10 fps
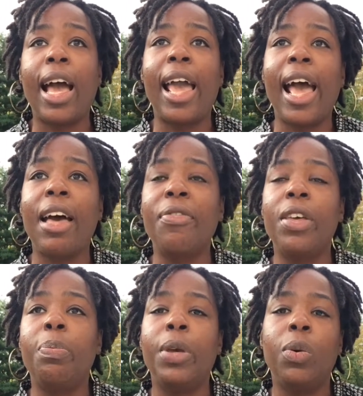I
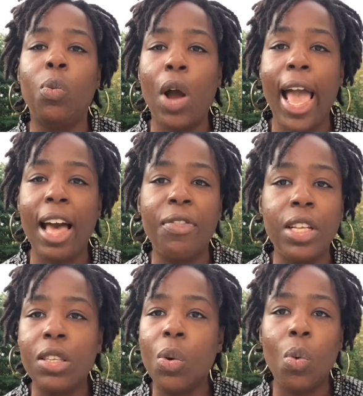haven't been
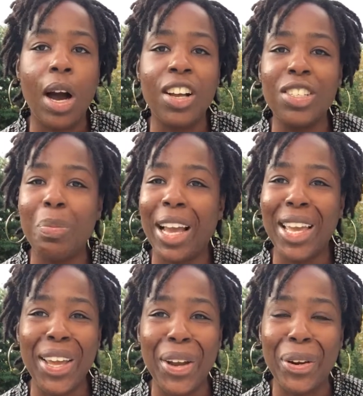having to wash my
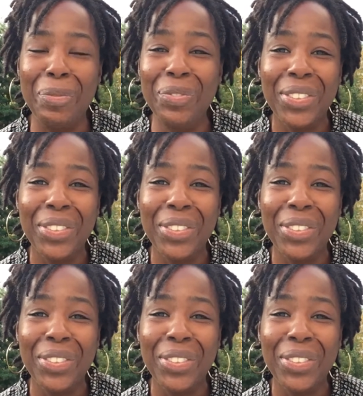hair.